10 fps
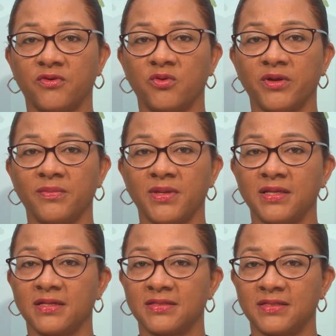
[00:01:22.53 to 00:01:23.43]
following
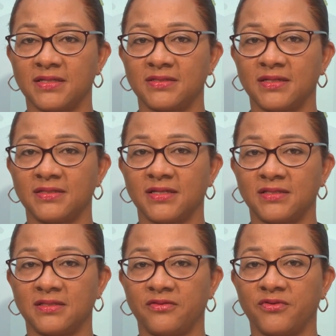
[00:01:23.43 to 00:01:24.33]
being assessed and
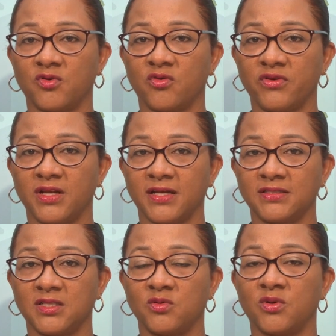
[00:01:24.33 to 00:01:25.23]
tested for
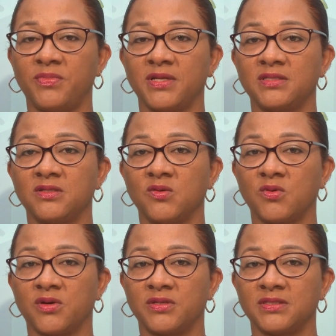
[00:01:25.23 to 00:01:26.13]
COVID-19, were placed in
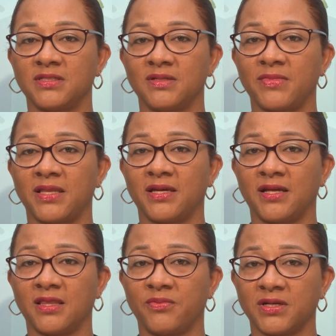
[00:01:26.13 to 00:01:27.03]
quarantine by the
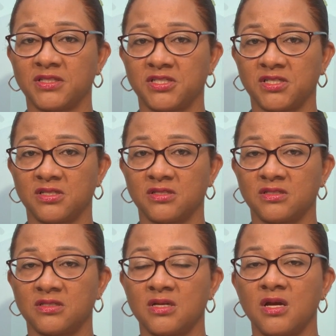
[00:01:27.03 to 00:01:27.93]
health practitioners,